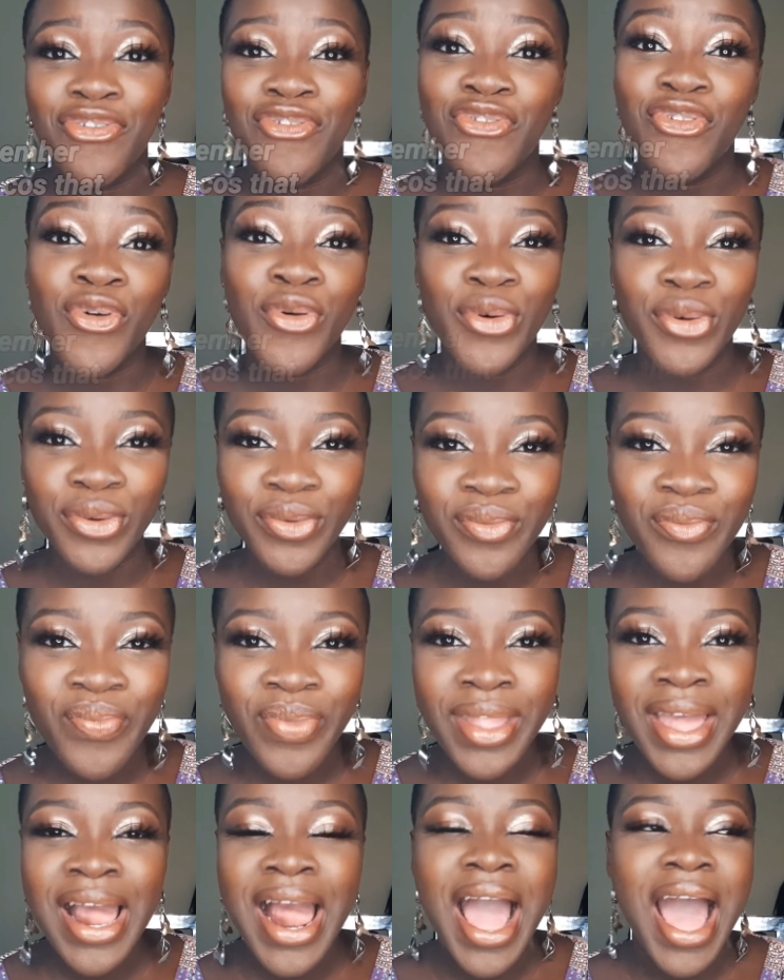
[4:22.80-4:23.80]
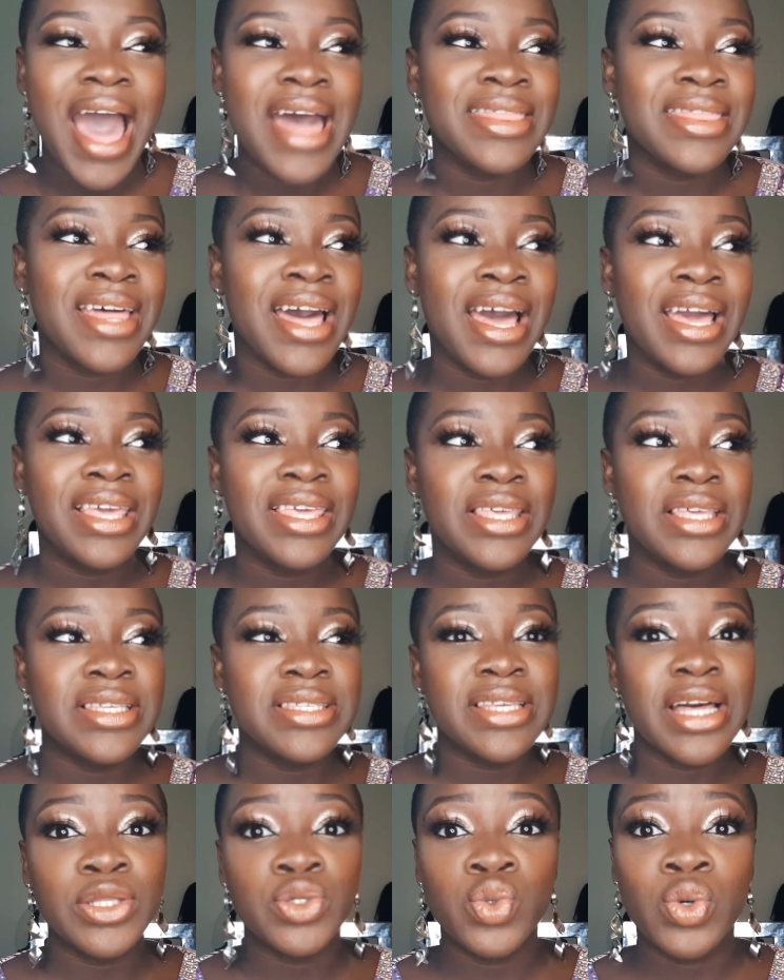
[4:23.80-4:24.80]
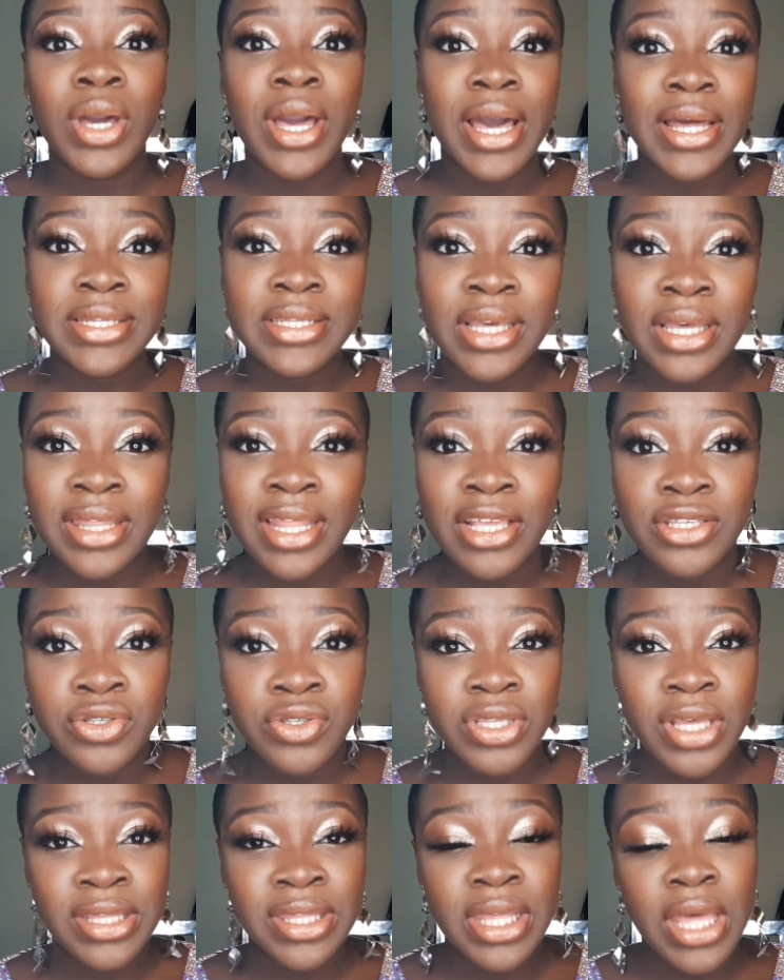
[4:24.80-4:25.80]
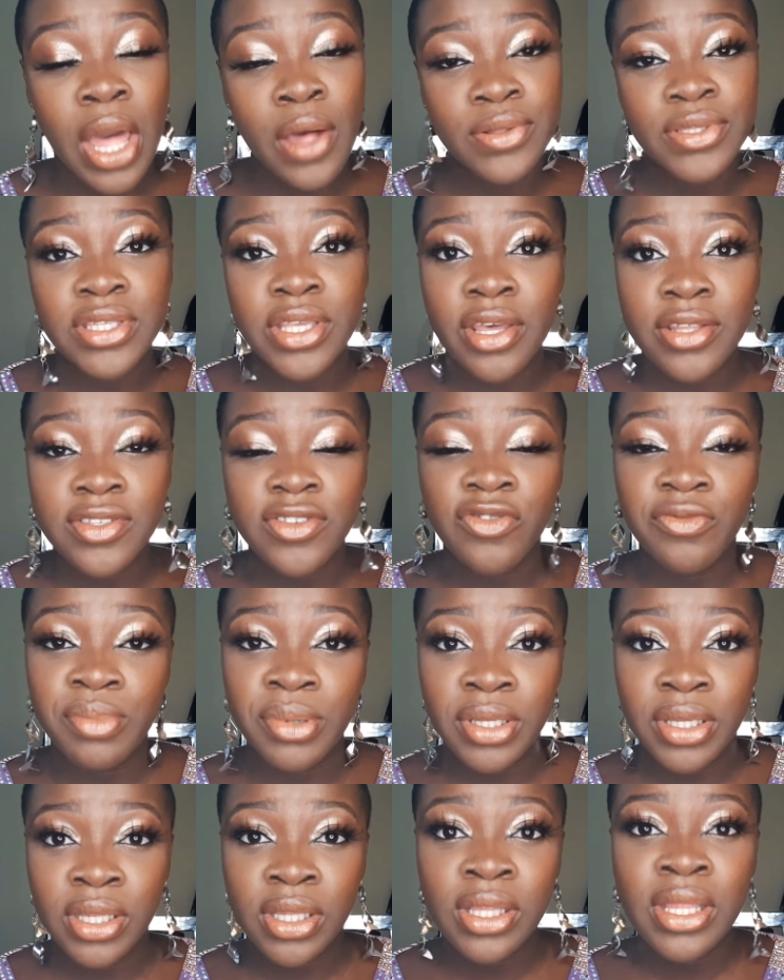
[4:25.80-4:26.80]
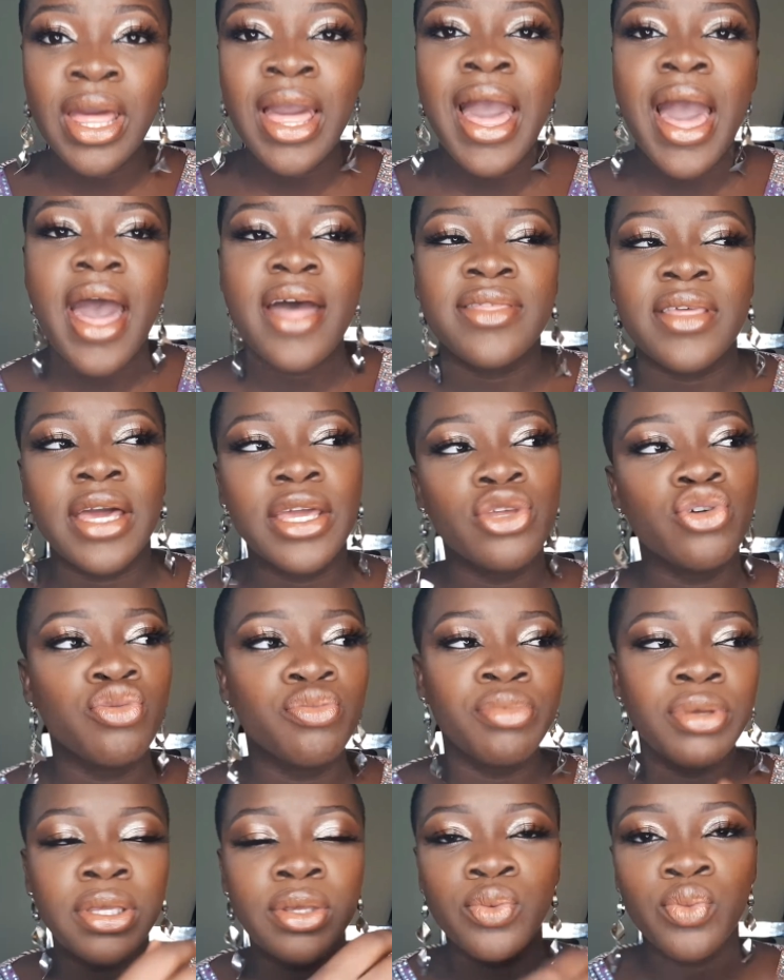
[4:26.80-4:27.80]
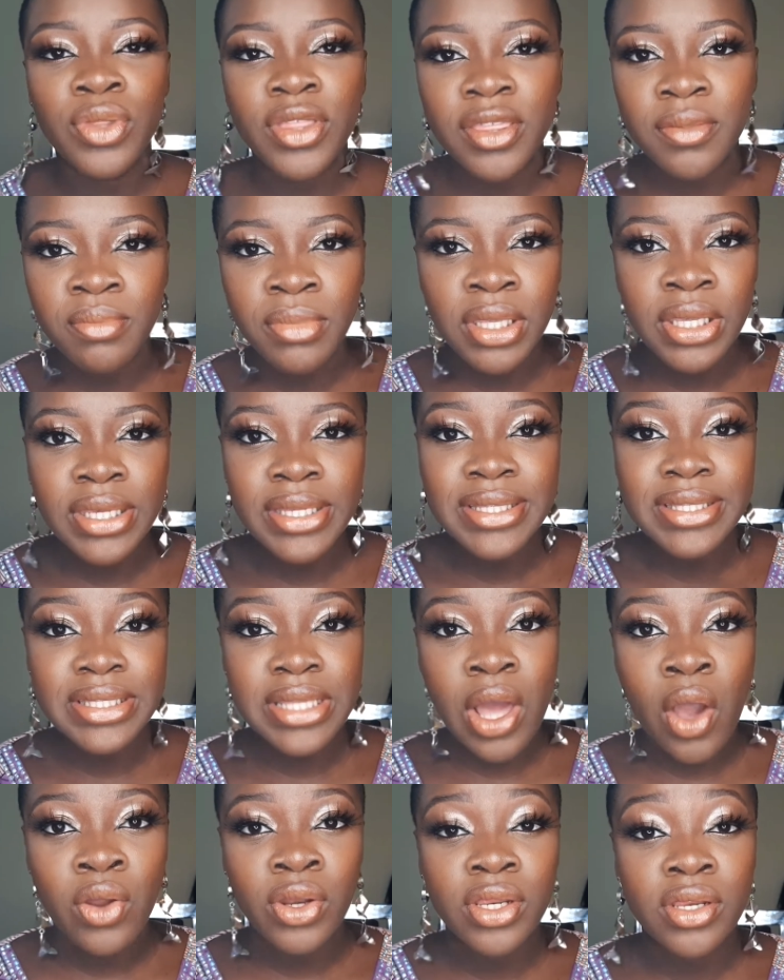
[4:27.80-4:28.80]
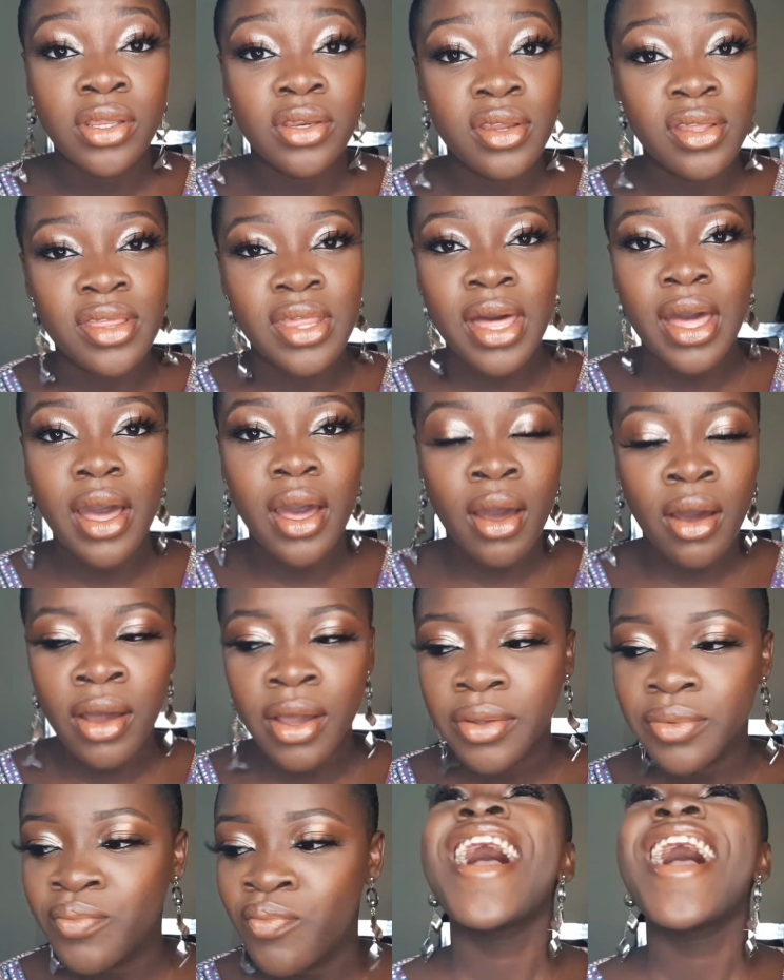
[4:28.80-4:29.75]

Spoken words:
phone, and that he's at Okada, that's just at the outskirts of Benin, and that he'll be with me in town in another hour.